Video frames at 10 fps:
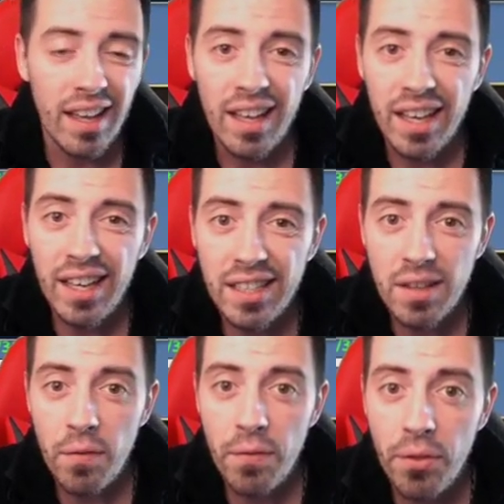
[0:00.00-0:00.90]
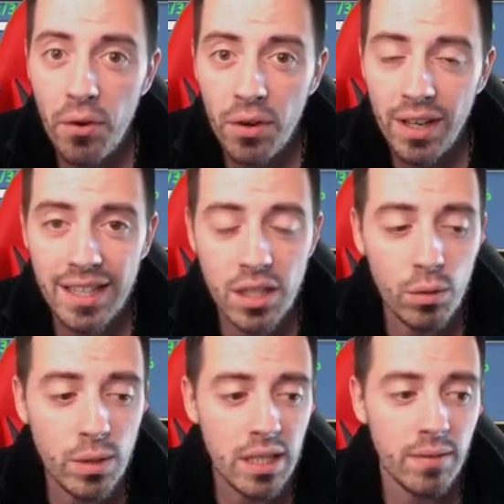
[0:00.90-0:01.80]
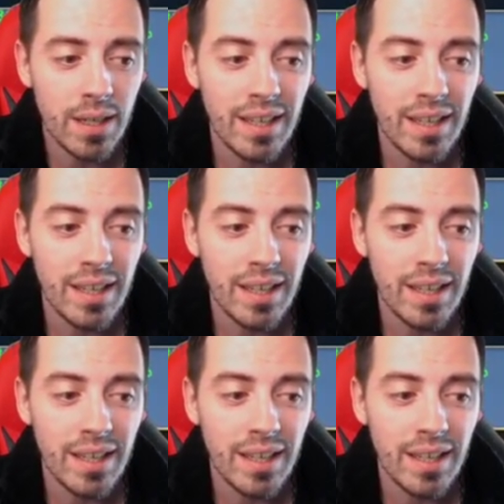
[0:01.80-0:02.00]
his third exclusive,